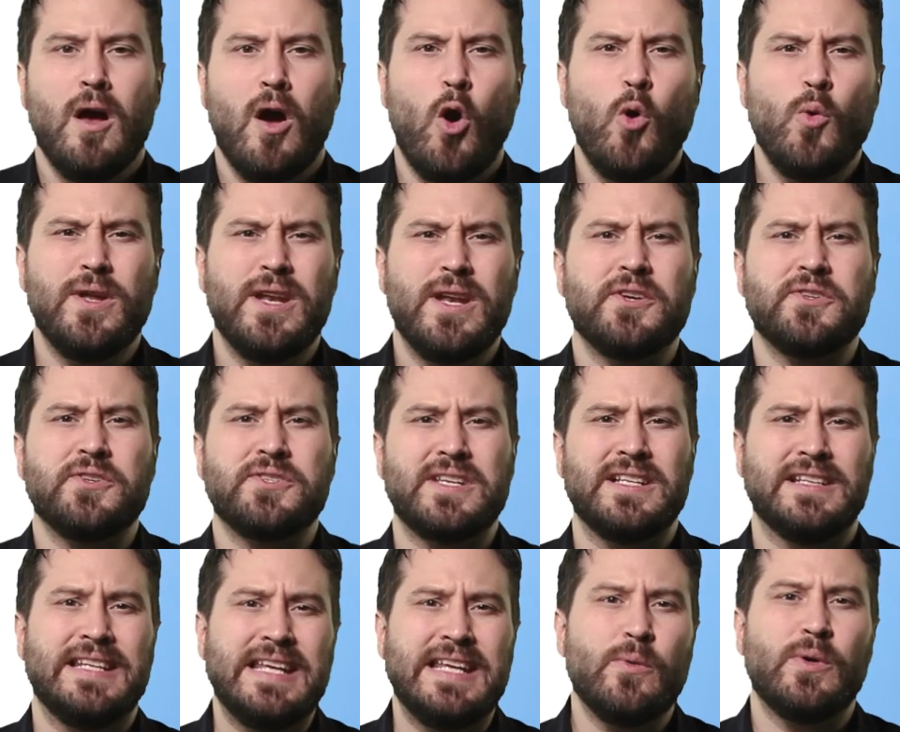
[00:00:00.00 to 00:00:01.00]
ONL's
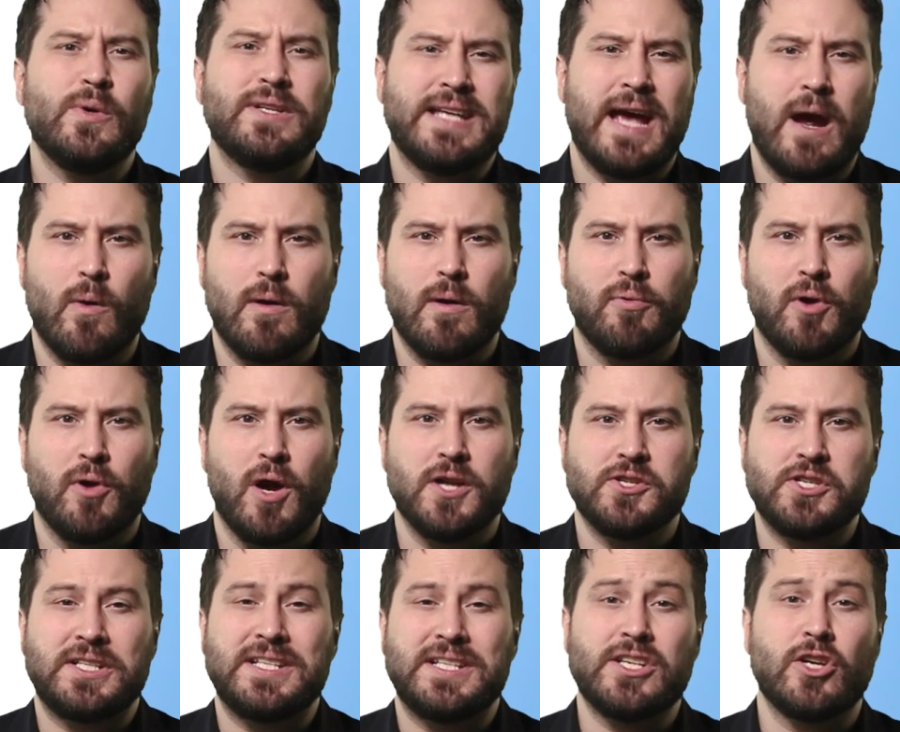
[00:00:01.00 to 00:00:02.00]
Liwa Tower
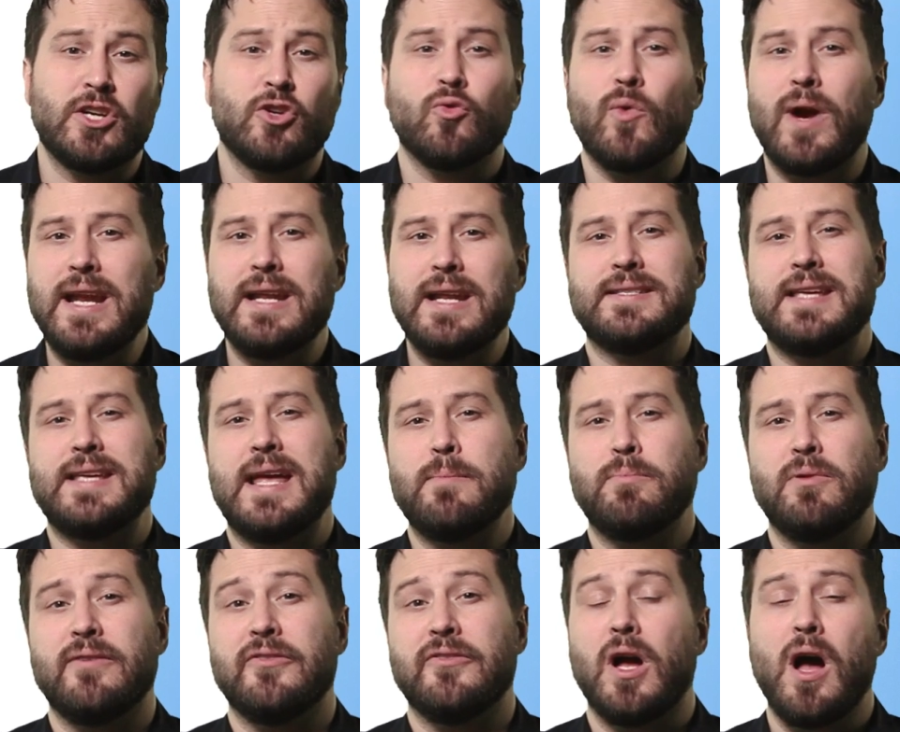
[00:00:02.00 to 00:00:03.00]
project is a great
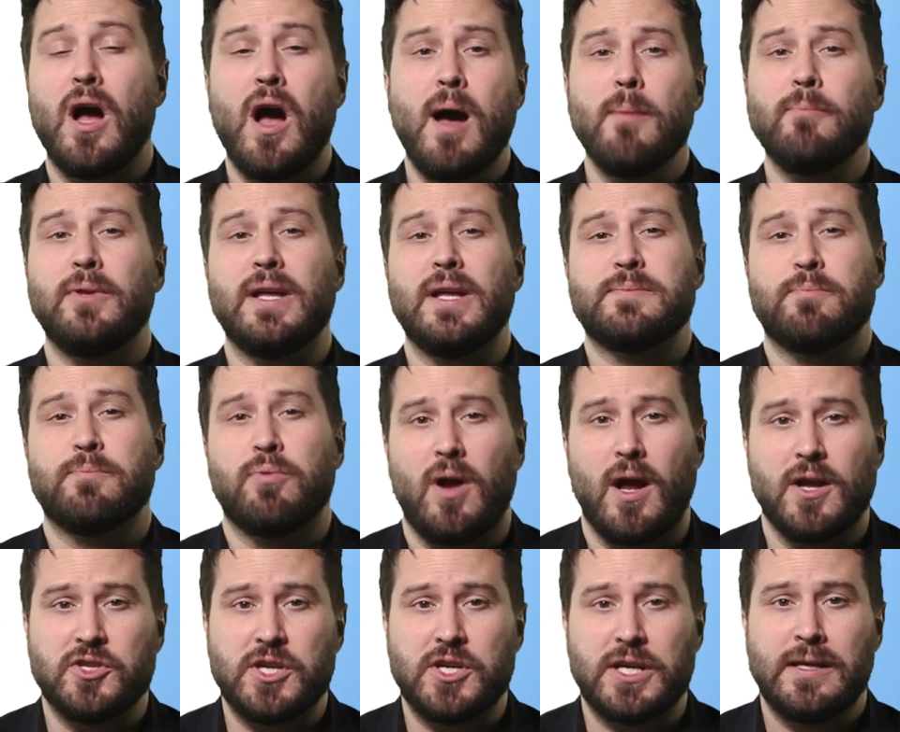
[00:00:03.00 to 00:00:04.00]
example of a complex
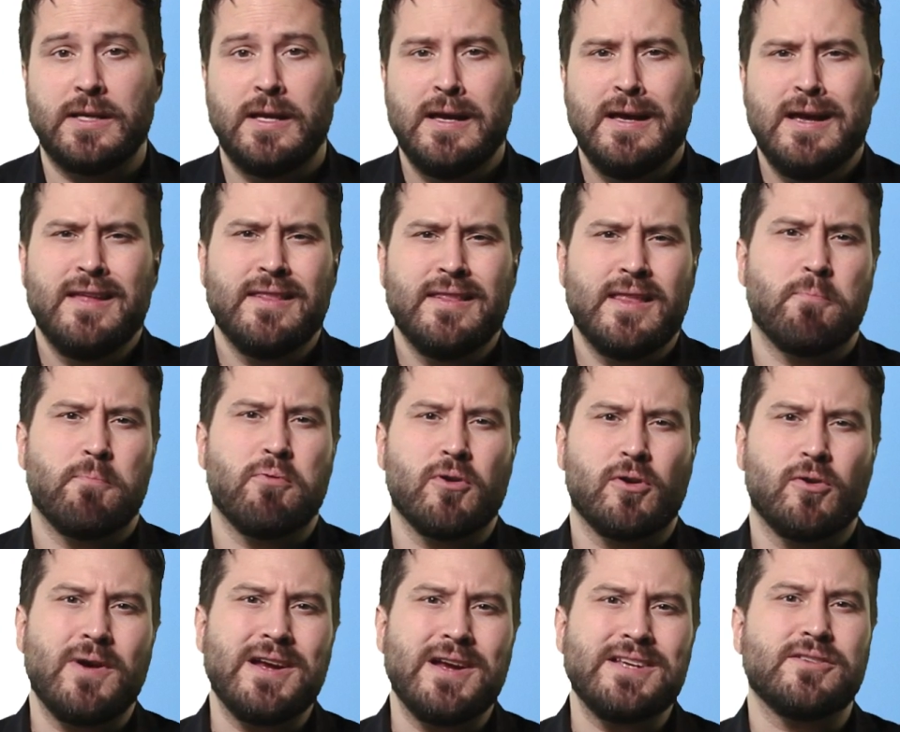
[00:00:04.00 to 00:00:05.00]
project that
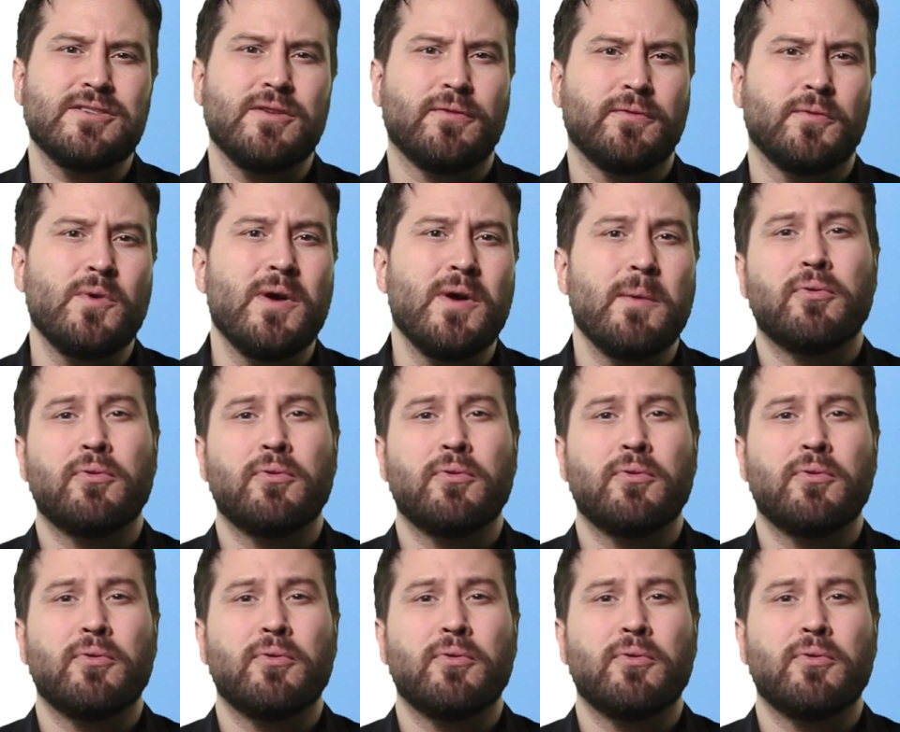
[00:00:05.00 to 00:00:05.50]
progressed through a